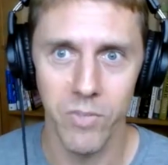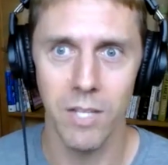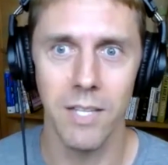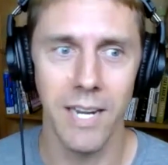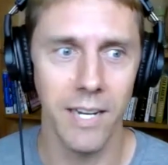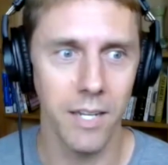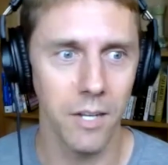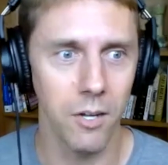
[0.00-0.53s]

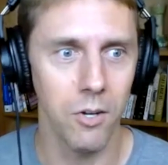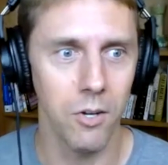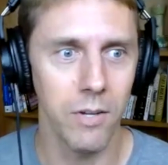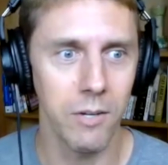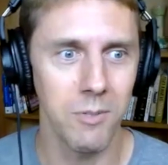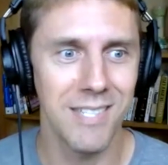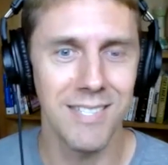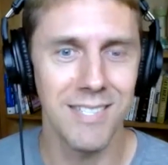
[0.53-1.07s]
letting go.
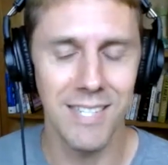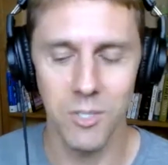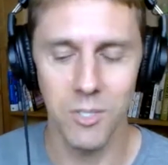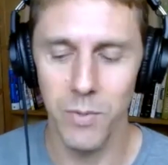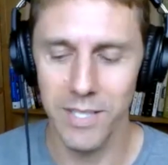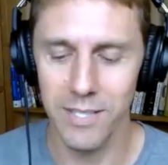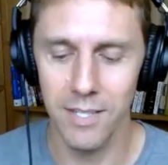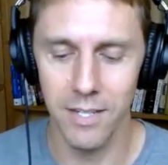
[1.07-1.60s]
And it was 6
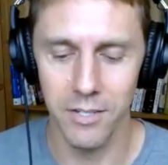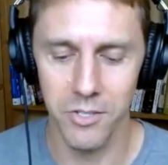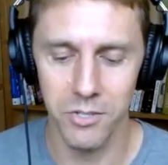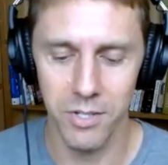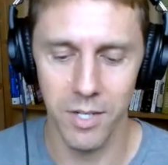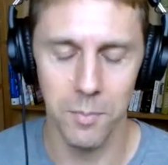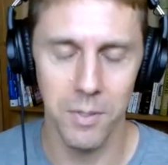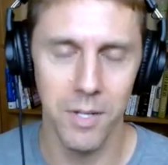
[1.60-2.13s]
weeks into the
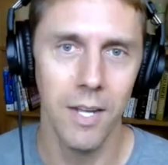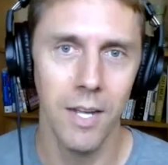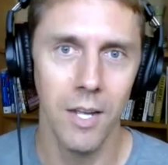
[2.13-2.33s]
trip.